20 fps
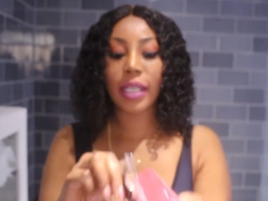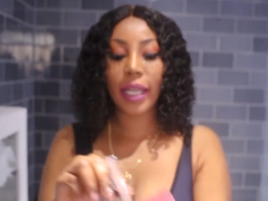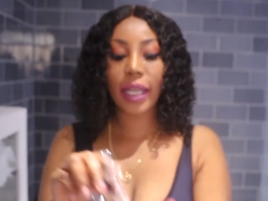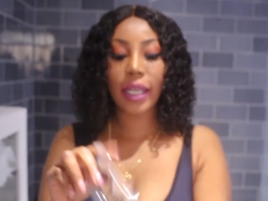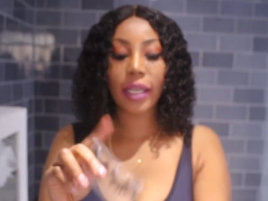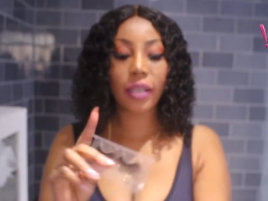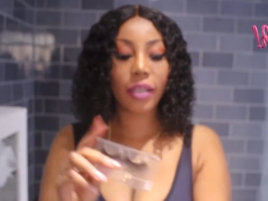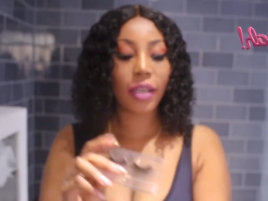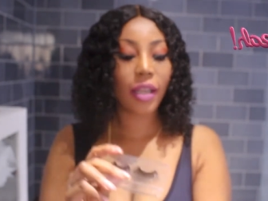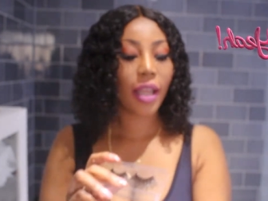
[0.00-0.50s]

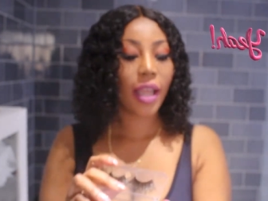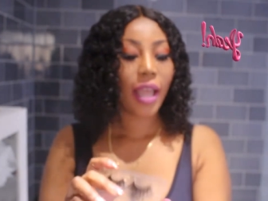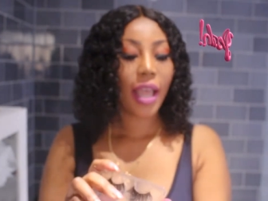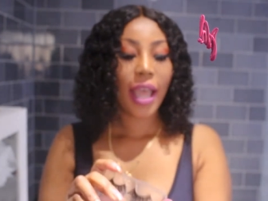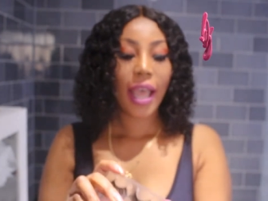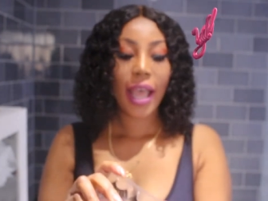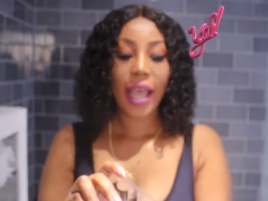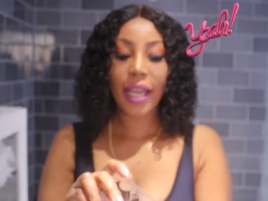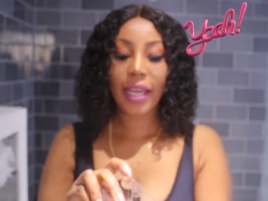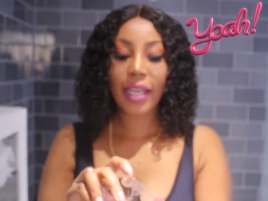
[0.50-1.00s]
in
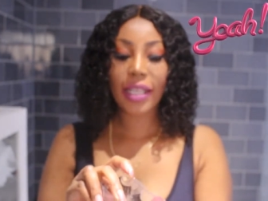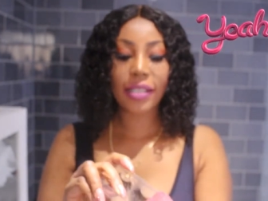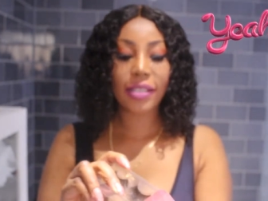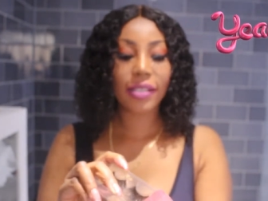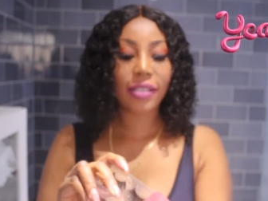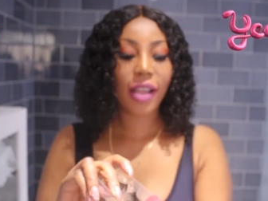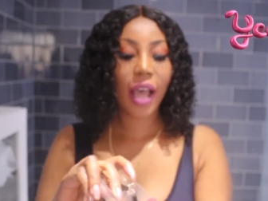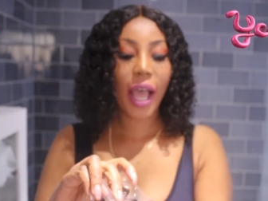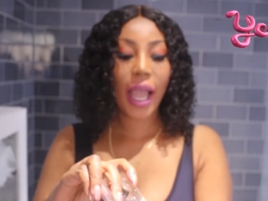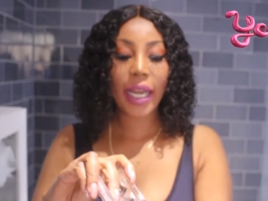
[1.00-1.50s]
and it's
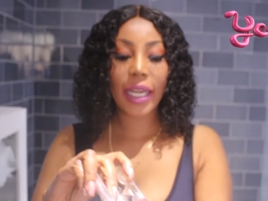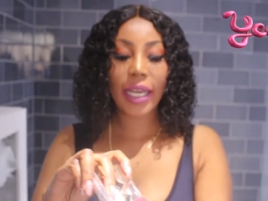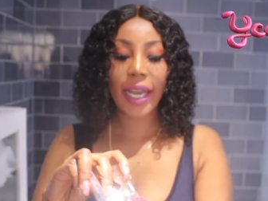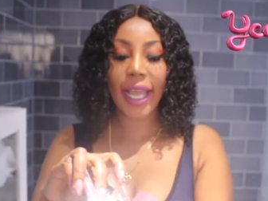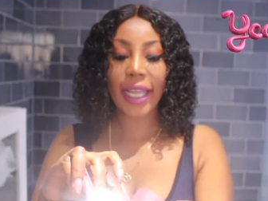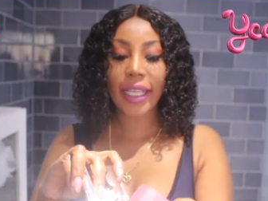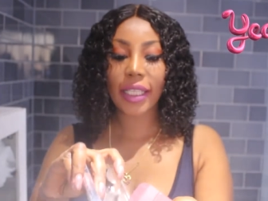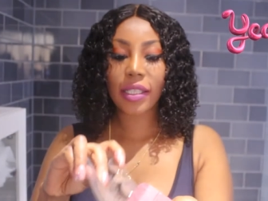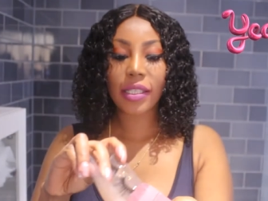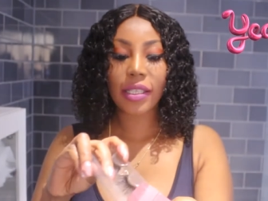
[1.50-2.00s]

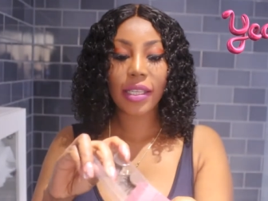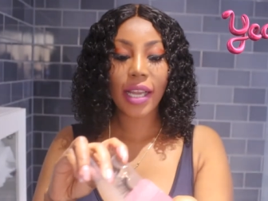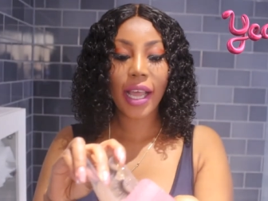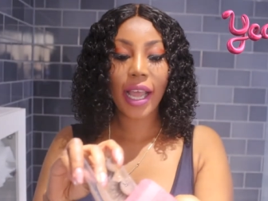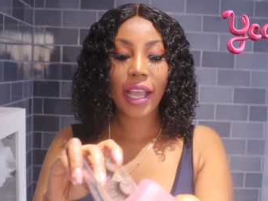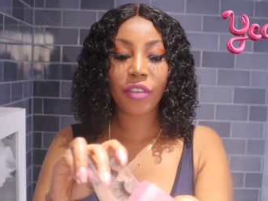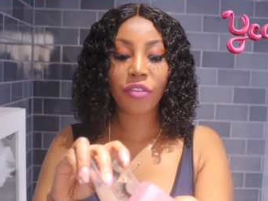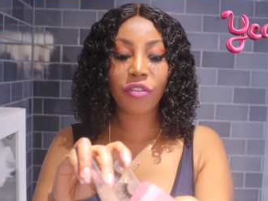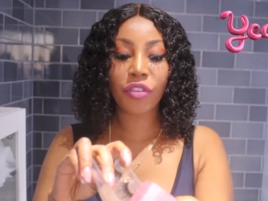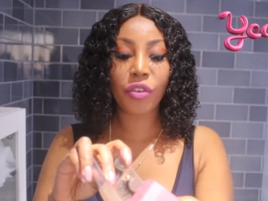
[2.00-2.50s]

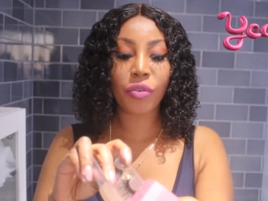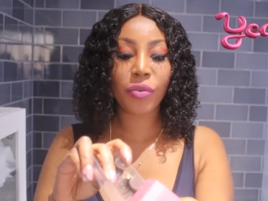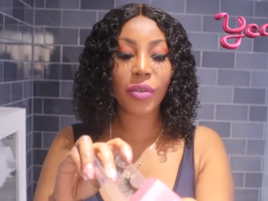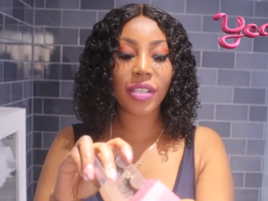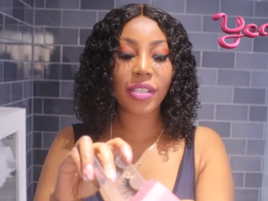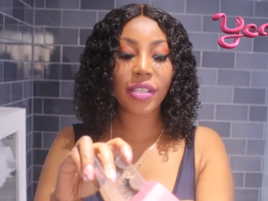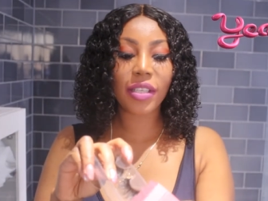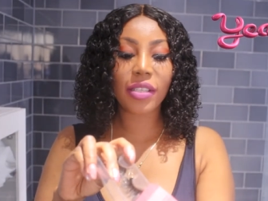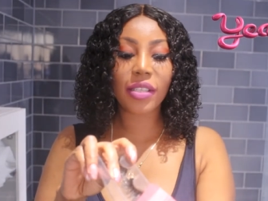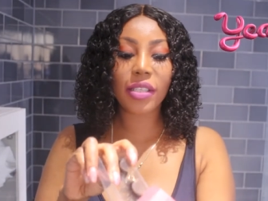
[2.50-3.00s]
9.99
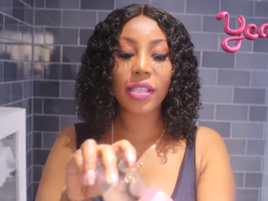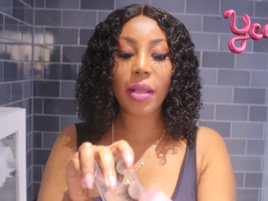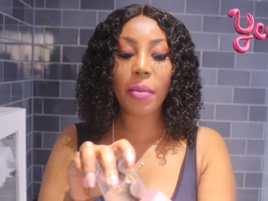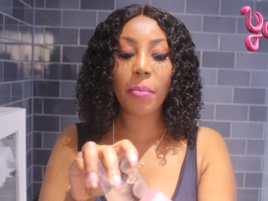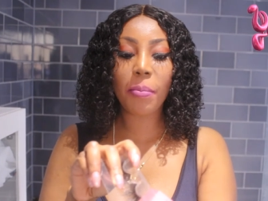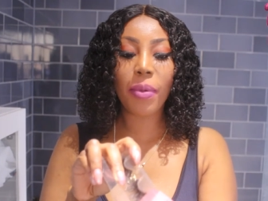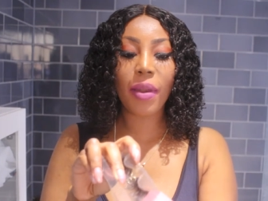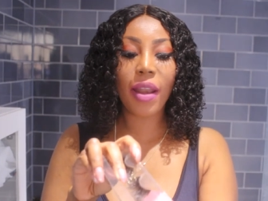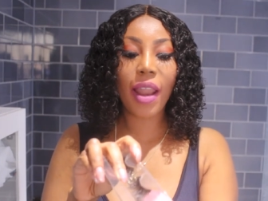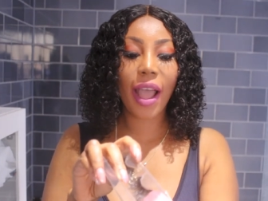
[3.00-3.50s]
viewers this is a
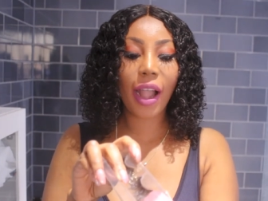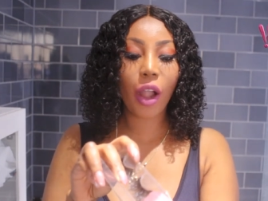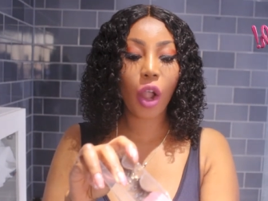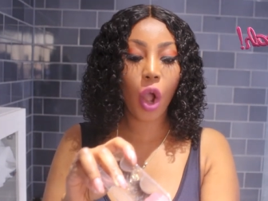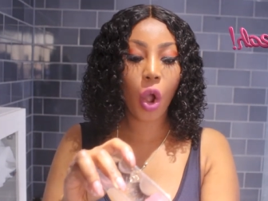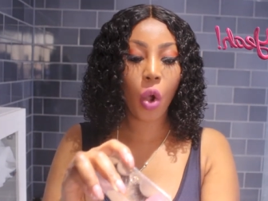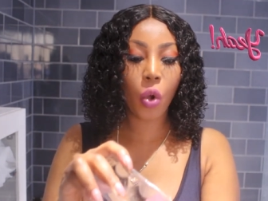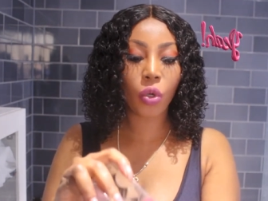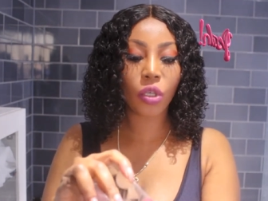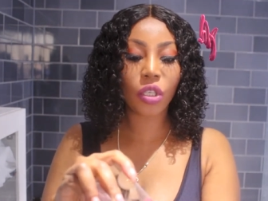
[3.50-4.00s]
black
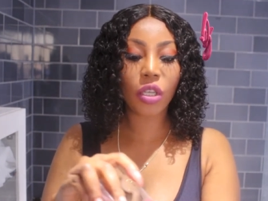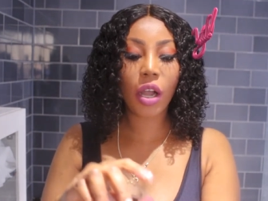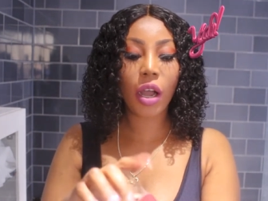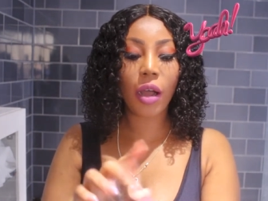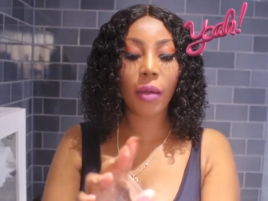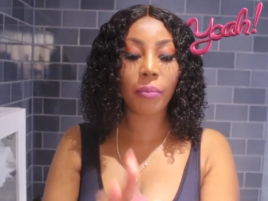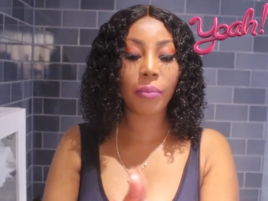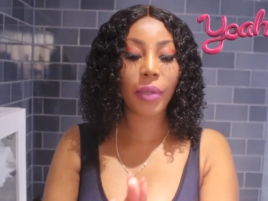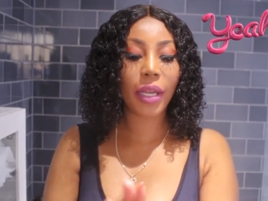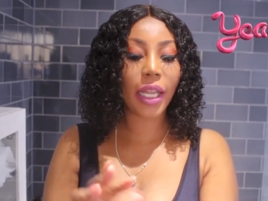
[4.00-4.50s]
owned
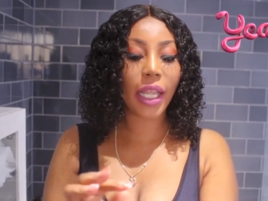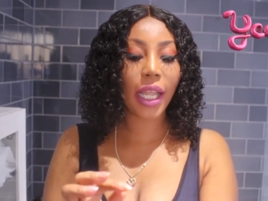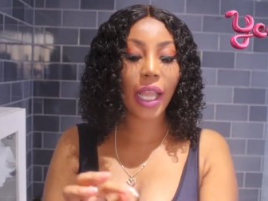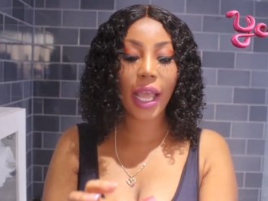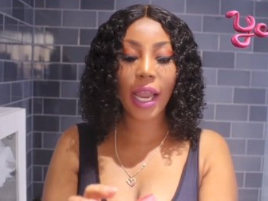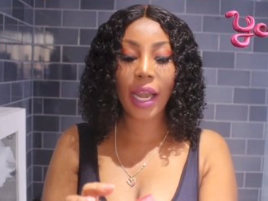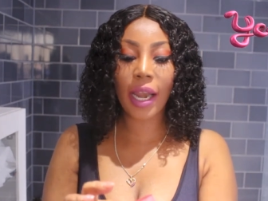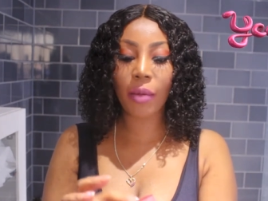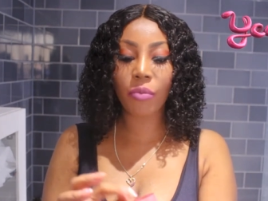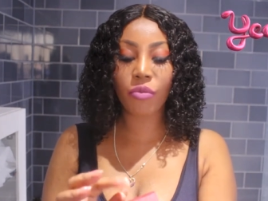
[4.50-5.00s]
company
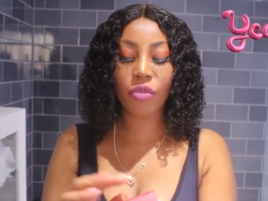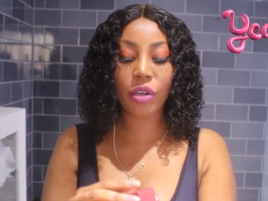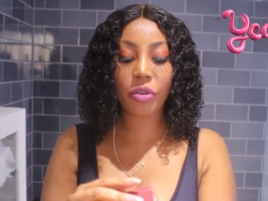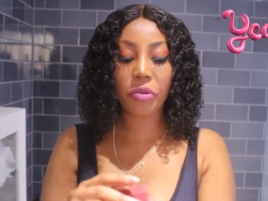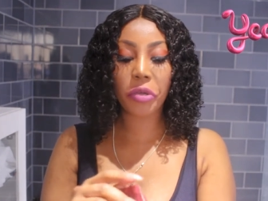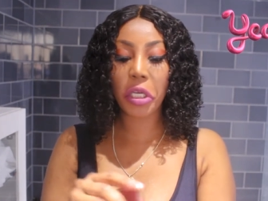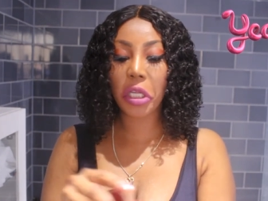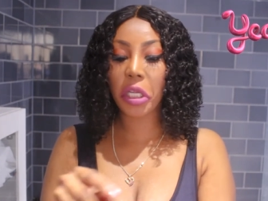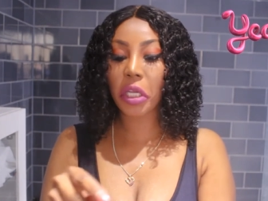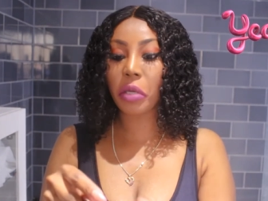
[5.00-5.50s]
and i'm really
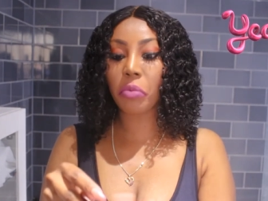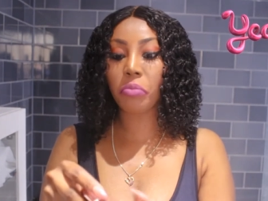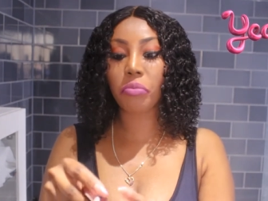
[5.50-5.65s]
really